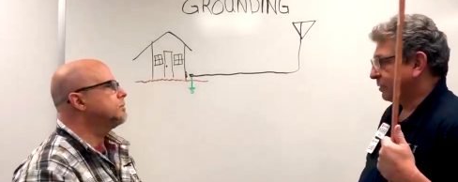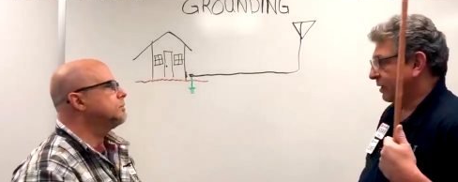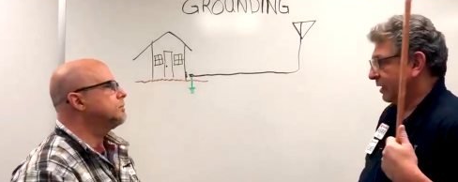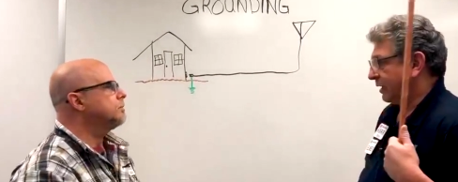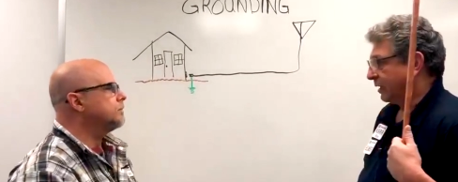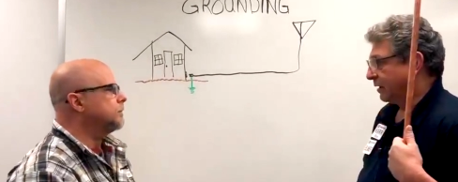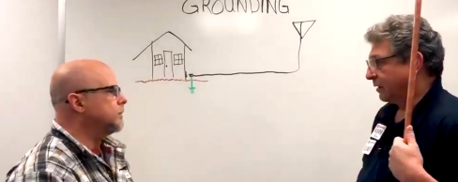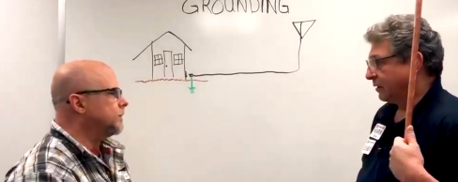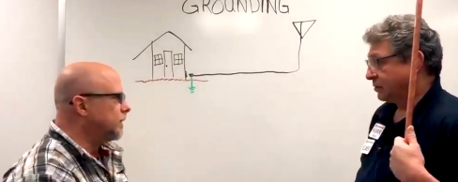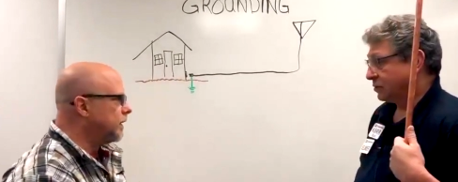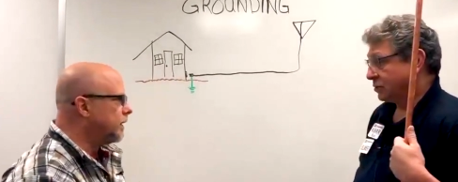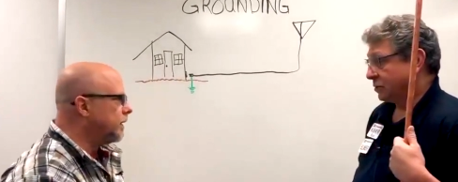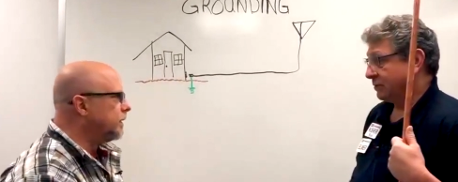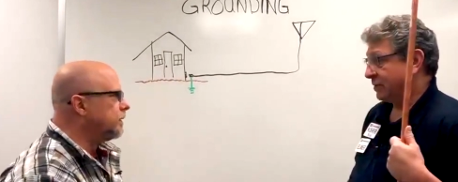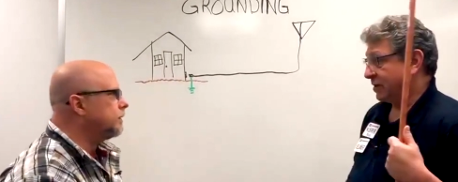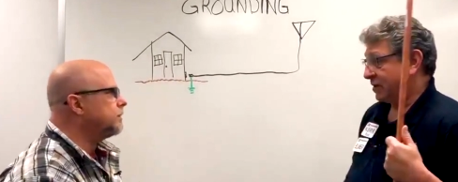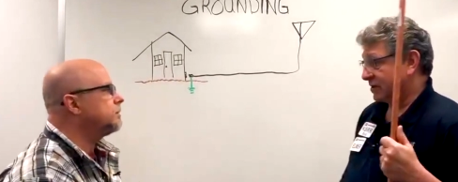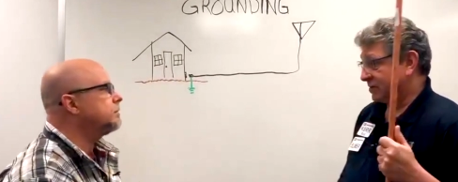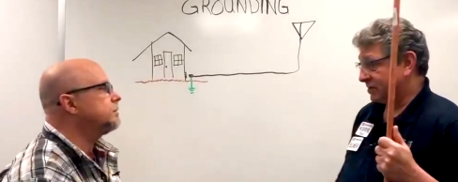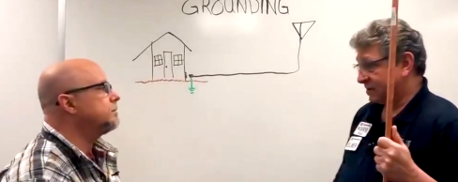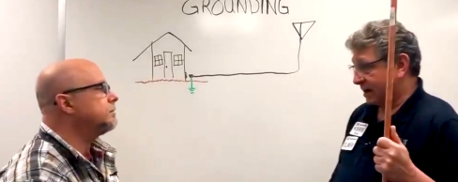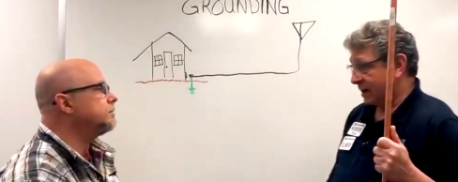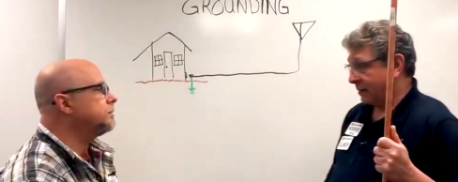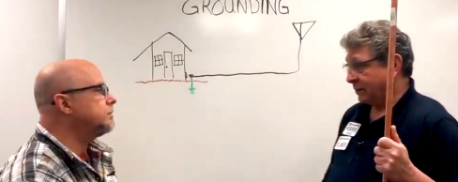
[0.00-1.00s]
Speaker 1: be. It okay. should be
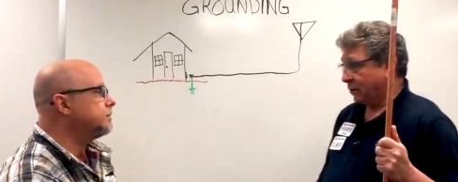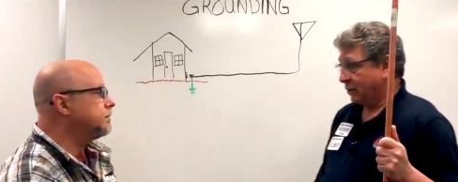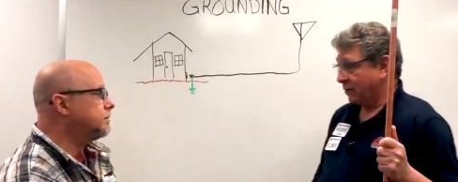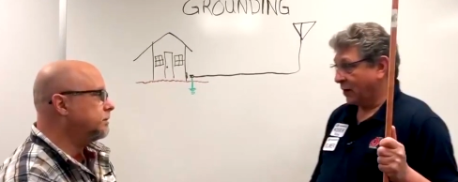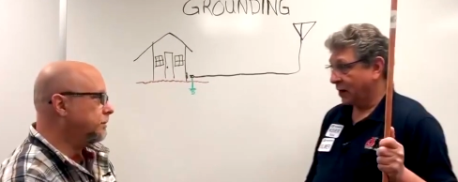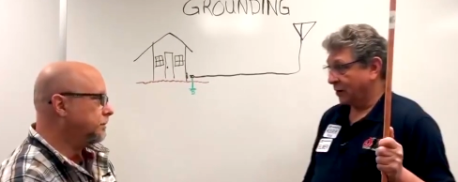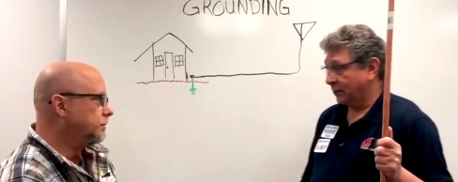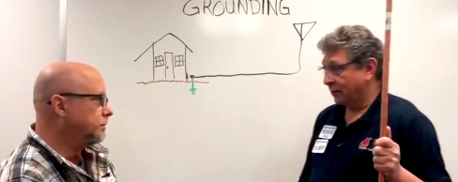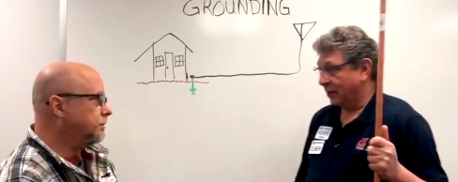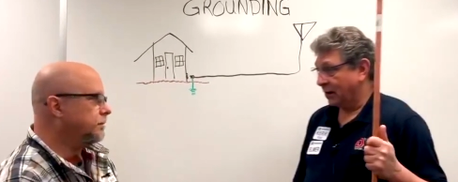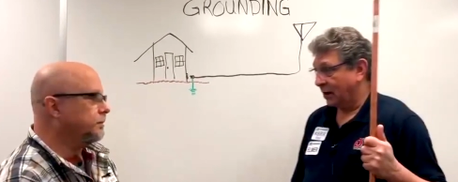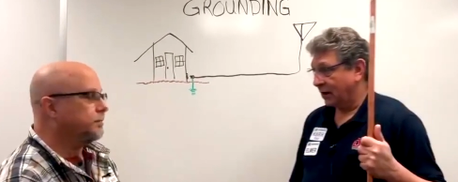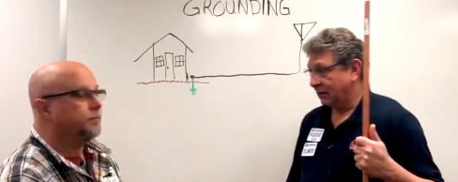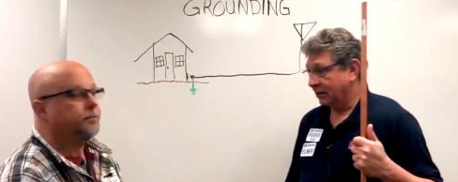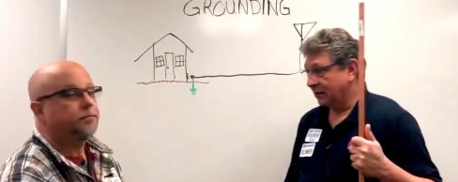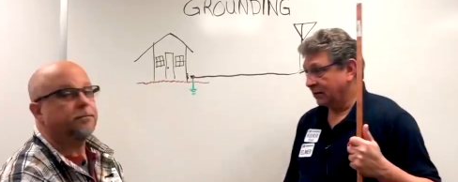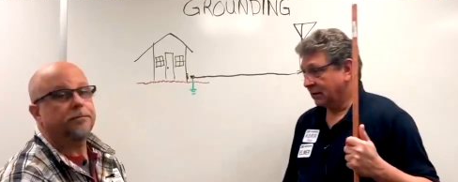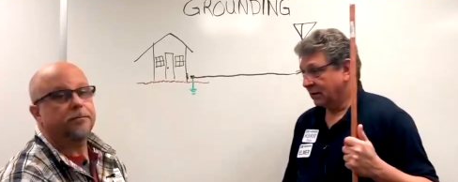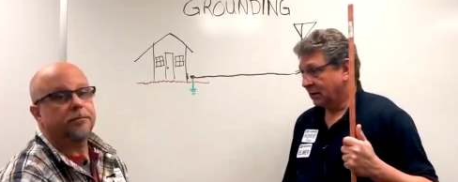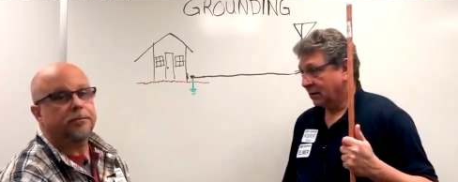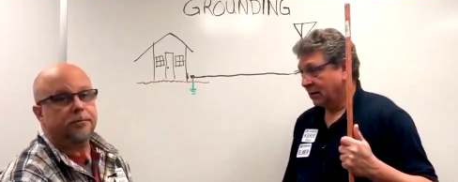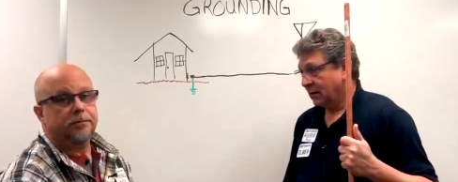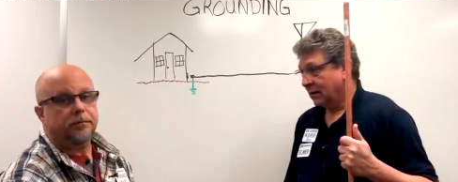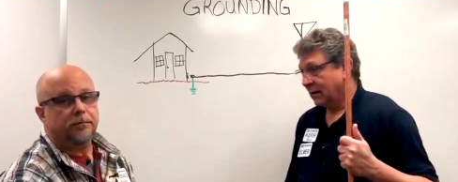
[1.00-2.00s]
the same ground rod. Mm-hmm
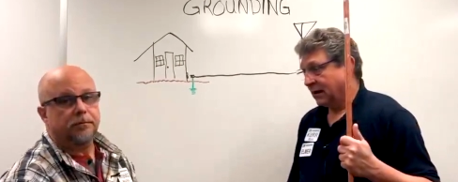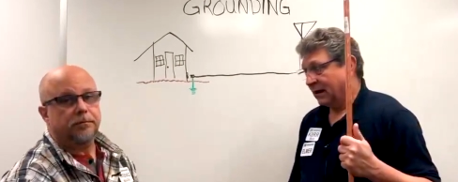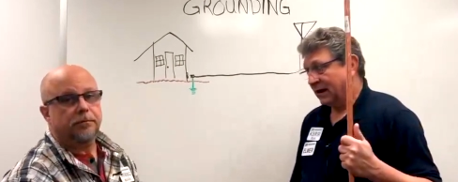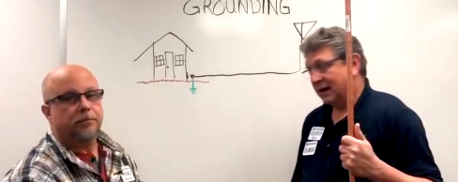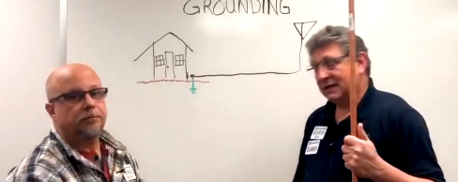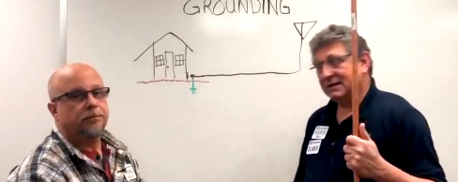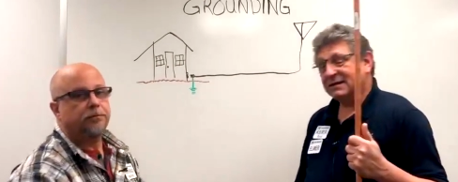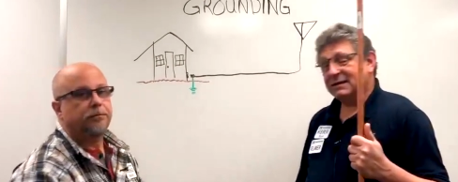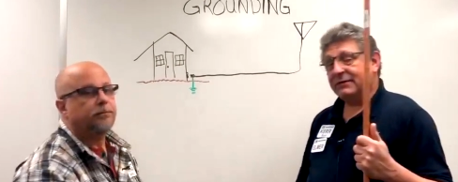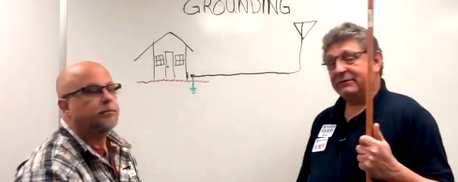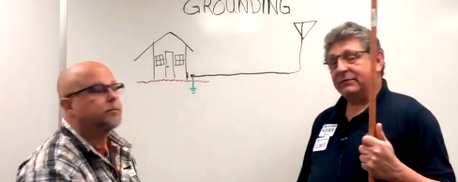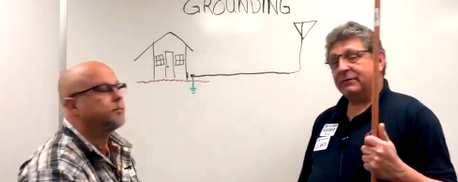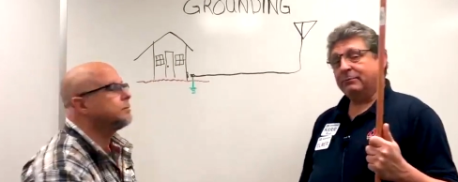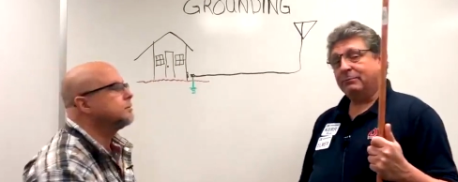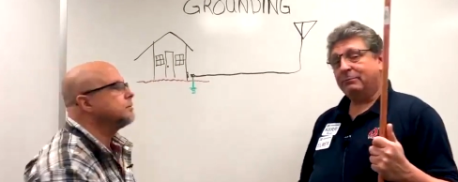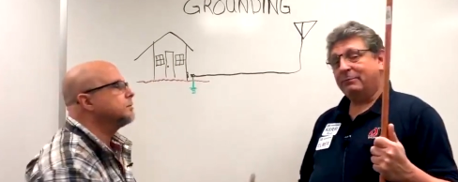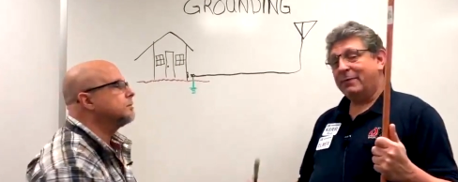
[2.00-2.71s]
and it's even